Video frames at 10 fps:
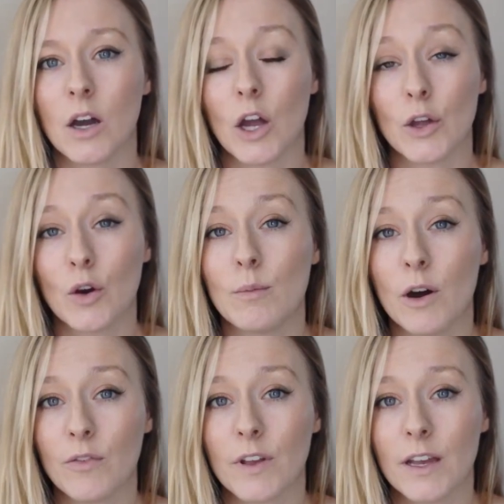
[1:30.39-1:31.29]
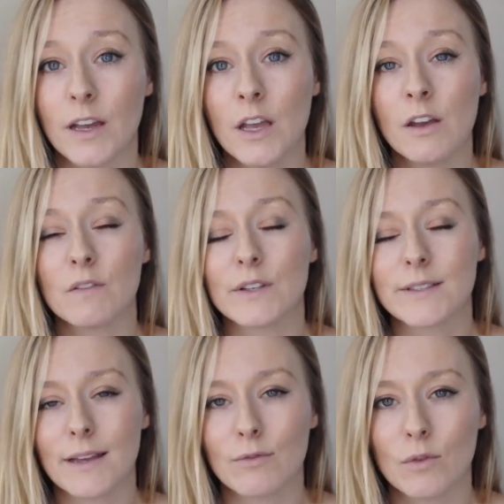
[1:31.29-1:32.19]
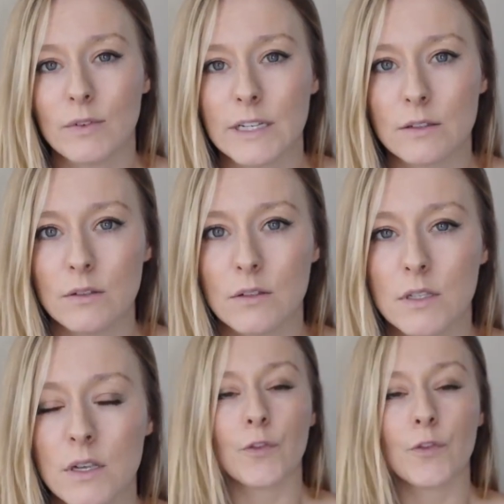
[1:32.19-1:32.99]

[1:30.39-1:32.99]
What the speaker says: I come off it for several reasons.